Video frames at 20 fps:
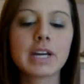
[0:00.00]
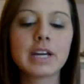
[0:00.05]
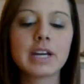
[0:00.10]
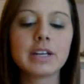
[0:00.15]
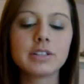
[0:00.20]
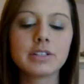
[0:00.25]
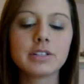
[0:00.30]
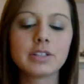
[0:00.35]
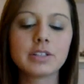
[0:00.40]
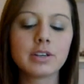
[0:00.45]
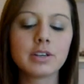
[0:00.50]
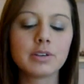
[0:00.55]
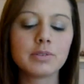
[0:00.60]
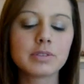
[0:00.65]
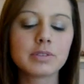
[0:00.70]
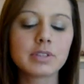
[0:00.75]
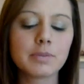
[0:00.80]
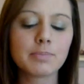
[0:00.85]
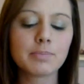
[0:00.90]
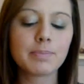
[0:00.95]
I just
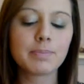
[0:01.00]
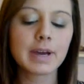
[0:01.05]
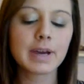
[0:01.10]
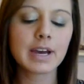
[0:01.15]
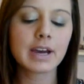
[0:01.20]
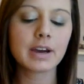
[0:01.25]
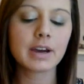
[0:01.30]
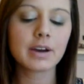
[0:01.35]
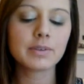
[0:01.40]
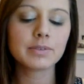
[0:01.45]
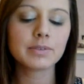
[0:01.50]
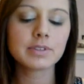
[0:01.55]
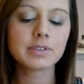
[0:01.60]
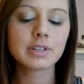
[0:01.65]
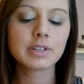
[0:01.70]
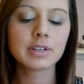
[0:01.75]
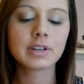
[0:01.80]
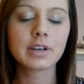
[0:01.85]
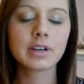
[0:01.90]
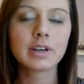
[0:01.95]
use about